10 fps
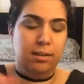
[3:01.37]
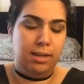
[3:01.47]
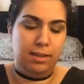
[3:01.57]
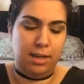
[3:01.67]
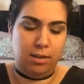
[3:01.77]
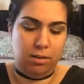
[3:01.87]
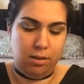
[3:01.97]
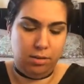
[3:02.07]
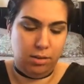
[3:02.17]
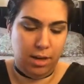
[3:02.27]
kind of like that
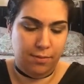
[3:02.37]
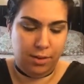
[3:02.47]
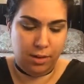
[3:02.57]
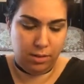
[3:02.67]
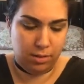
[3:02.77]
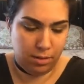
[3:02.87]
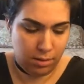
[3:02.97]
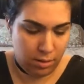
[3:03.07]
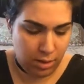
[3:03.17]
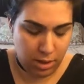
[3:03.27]
holographic.
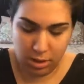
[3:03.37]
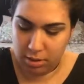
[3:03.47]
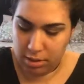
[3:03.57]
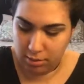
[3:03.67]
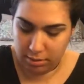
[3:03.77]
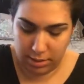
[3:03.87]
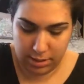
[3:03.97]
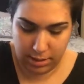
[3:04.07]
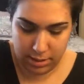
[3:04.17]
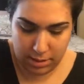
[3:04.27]
Can't
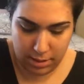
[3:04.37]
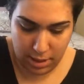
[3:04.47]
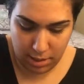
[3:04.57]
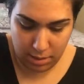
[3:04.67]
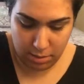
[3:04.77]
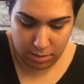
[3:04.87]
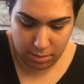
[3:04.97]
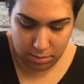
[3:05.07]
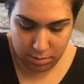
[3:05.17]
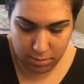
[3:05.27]
really see it.
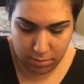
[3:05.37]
